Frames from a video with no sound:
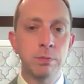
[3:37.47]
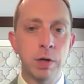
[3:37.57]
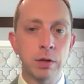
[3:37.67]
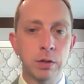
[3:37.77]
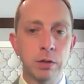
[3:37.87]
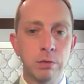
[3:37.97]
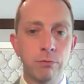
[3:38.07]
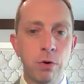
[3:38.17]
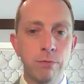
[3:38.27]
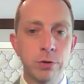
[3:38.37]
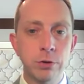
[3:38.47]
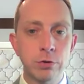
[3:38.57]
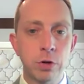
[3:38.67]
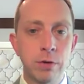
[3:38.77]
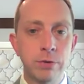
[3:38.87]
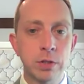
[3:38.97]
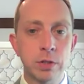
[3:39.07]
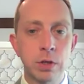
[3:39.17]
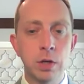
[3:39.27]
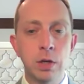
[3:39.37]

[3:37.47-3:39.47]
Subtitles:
penalties, and forfeitures office.